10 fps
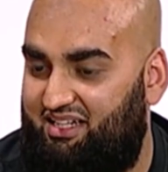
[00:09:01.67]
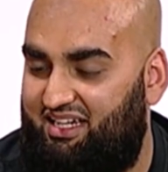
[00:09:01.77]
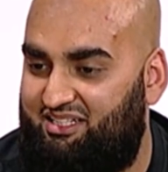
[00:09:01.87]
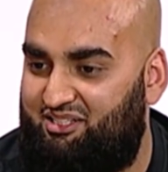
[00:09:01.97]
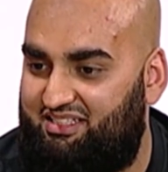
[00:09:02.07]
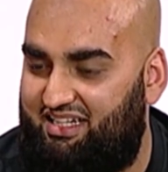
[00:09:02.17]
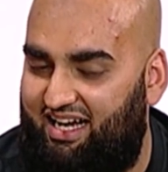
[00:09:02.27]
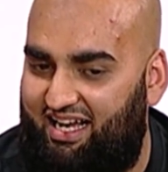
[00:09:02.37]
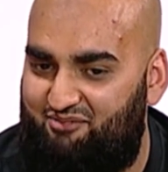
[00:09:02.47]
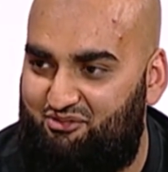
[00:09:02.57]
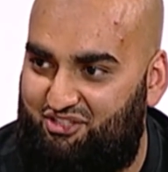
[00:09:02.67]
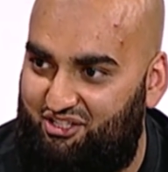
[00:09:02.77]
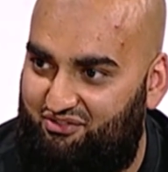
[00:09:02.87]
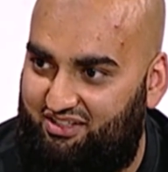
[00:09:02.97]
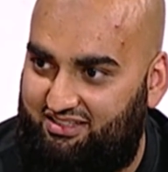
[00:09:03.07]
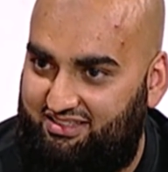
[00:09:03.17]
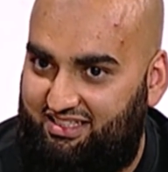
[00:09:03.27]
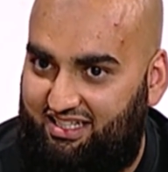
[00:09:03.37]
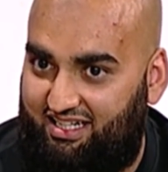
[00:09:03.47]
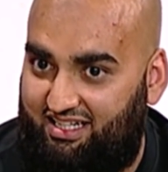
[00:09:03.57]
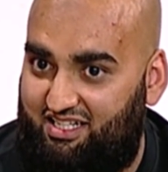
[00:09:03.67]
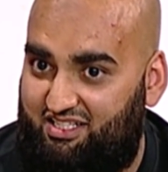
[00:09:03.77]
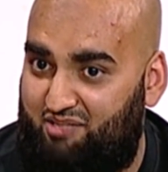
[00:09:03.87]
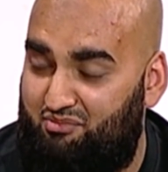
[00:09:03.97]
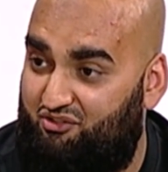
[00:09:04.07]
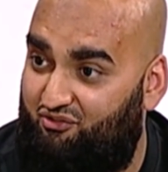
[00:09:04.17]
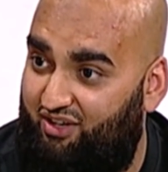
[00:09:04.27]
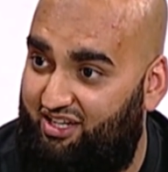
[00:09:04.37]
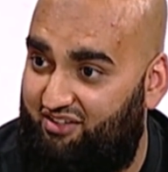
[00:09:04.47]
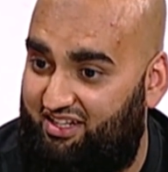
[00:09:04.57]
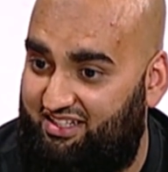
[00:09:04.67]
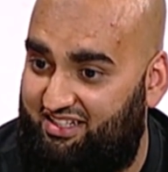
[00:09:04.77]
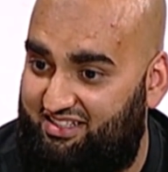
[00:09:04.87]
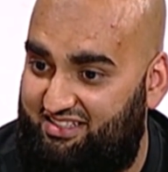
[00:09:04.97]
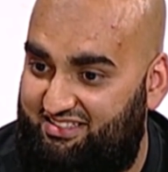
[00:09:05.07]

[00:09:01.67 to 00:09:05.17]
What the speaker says: and in Muzdalifah at night time, it's very, very dark.